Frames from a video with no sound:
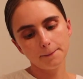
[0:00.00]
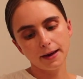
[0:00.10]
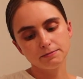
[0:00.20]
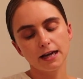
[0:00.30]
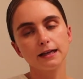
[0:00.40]

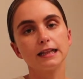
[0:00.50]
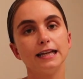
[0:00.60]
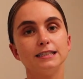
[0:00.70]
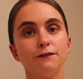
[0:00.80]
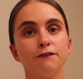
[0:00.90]
peptide
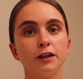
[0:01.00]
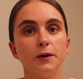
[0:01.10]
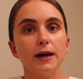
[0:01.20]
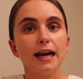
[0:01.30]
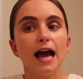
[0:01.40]
glazing
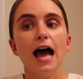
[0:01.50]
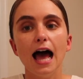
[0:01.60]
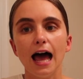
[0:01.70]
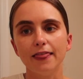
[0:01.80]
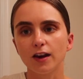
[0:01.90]
fluid.
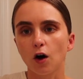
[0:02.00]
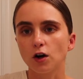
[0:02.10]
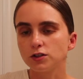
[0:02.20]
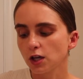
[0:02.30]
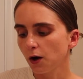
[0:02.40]
And then
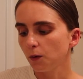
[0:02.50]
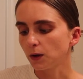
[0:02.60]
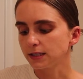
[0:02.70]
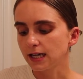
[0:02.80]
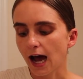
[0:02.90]
also
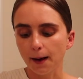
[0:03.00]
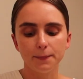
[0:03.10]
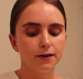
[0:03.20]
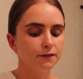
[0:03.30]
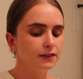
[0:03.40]
on
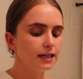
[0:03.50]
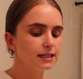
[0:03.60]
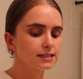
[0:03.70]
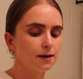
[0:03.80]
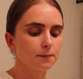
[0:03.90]
top of
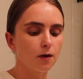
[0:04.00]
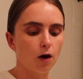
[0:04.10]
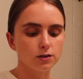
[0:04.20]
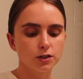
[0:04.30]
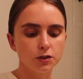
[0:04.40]
these, I'm
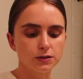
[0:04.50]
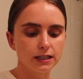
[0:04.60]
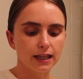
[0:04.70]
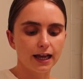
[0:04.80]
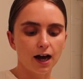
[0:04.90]
also
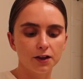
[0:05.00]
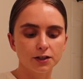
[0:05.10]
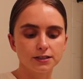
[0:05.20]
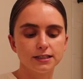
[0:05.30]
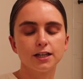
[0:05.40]
using like
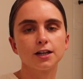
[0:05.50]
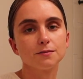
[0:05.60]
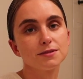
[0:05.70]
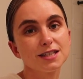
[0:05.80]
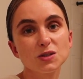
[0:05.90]
other
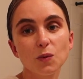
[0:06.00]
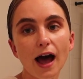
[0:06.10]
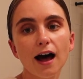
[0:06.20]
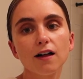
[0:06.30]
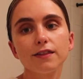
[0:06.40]
serums as
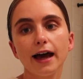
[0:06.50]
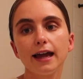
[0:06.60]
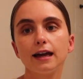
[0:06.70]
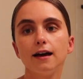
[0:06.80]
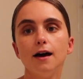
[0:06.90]
well,
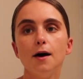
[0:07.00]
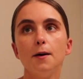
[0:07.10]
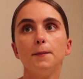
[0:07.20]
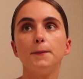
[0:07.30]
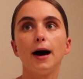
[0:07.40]
like
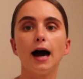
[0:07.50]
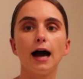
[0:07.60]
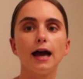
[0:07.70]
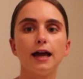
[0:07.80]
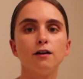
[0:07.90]

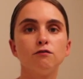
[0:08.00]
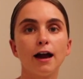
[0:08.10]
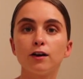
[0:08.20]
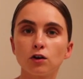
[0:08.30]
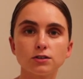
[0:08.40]
my
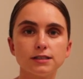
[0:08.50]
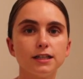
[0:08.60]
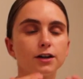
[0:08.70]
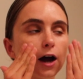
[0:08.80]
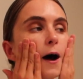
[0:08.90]
retinol
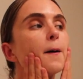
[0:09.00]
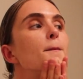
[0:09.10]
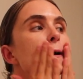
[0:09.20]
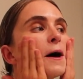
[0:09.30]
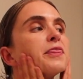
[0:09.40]

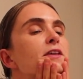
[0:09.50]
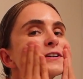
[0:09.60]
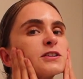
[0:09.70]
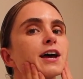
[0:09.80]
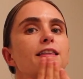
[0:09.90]
serum and
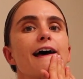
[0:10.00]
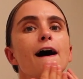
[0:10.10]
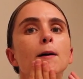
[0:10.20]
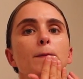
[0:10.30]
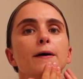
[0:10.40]
things like
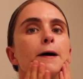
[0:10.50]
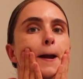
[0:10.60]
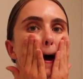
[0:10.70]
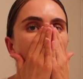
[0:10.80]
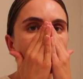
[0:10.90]
that,
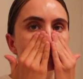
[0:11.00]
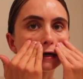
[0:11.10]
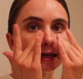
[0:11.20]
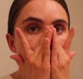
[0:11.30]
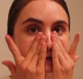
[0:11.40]
but I'm
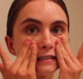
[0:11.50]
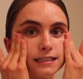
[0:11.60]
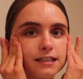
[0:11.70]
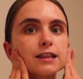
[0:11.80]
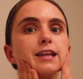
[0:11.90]
gonna
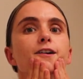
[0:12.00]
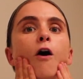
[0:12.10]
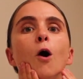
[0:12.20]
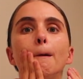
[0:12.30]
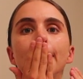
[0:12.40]
consistently
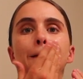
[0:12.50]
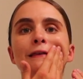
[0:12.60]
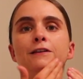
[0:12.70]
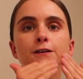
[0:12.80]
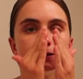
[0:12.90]

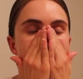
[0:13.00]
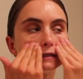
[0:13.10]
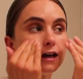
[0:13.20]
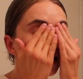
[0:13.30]
always use